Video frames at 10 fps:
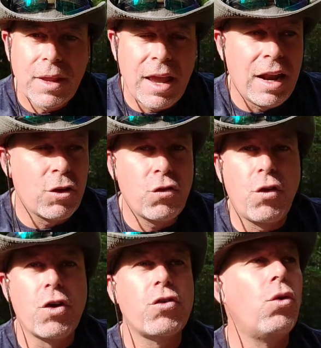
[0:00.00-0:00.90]
And as
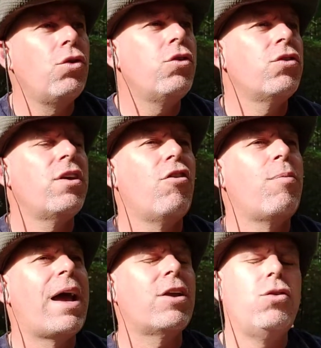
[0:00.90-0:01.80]
far as holding yourself
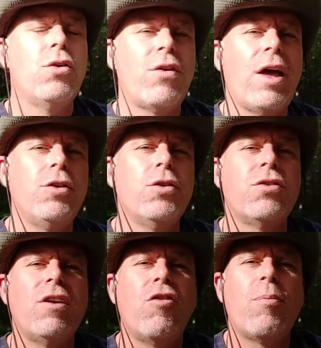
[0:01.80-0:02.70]
back, you have held
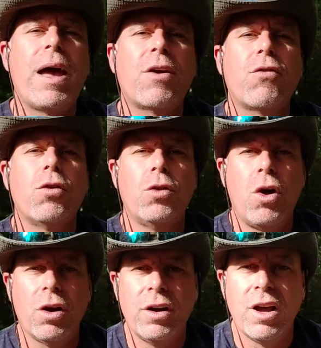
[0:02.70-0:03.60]
yourself back for
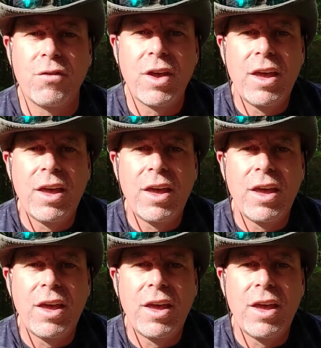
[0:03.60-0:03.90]
long enough.